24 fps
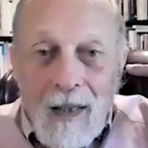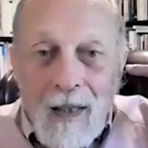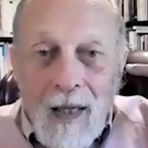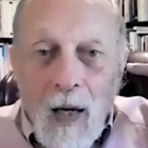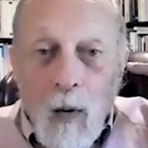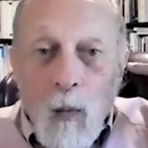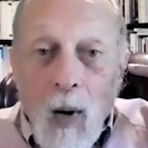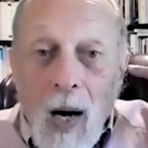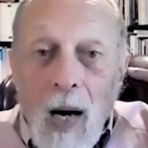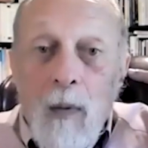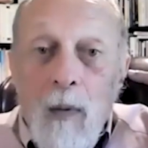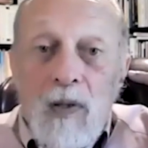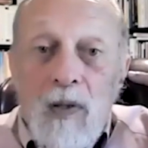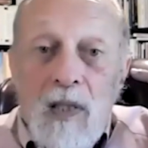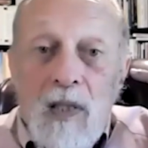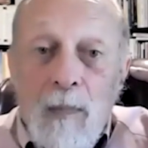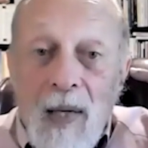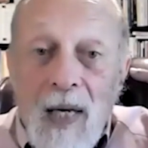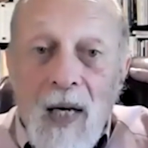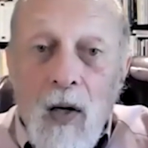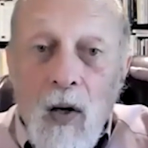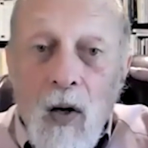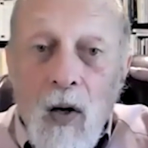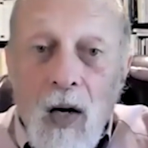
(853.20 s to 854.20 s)
And why was it
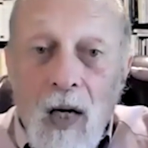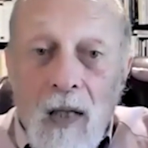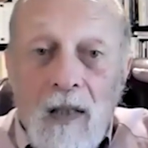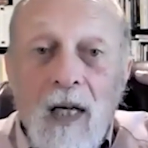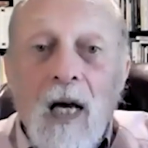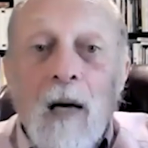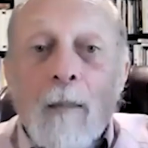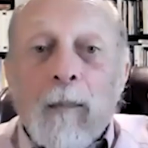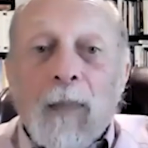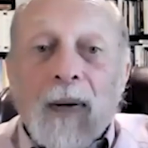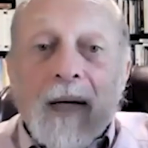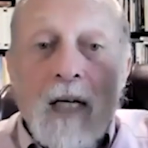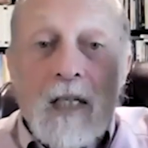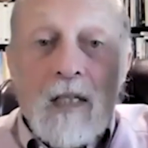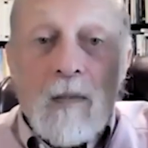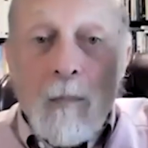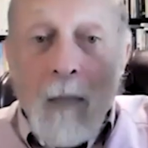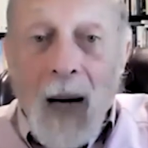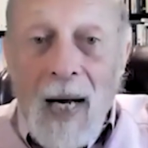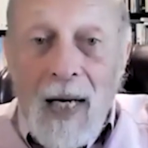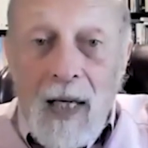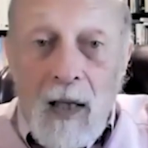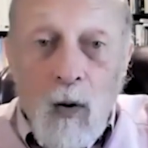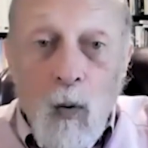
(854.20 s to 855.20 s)
being cooked? Because
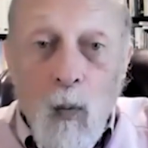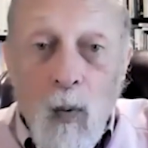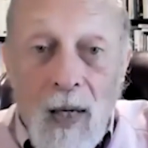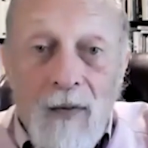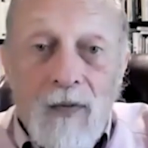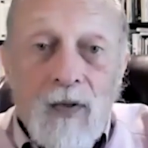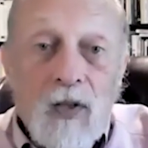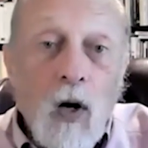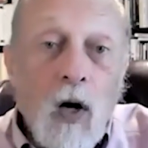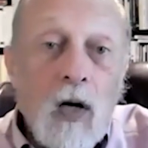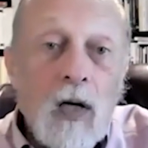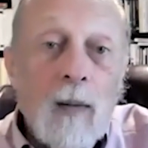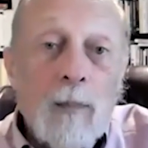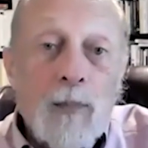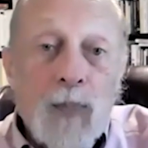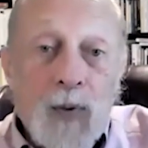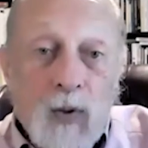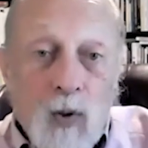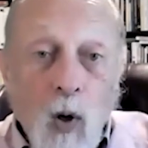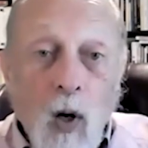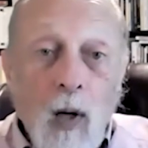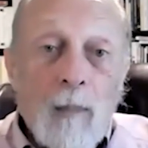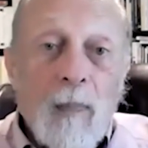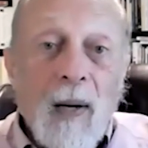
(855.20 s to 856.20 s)
microwaves are
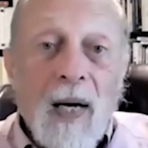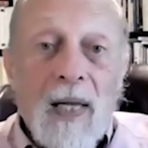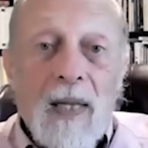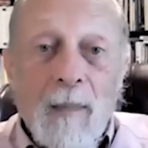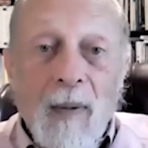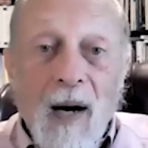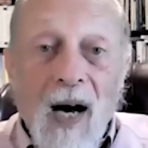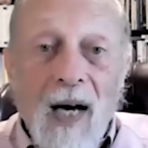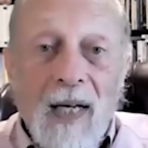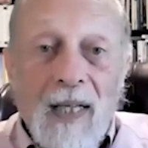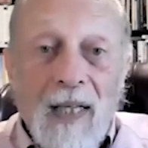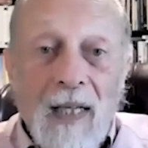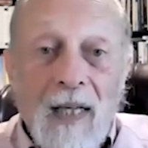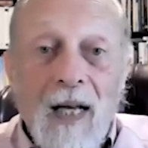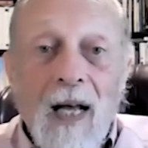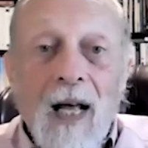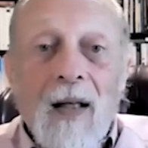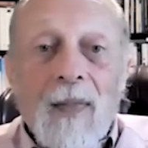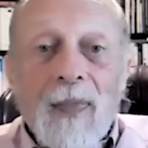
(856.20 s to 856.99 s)
absorbed by the body.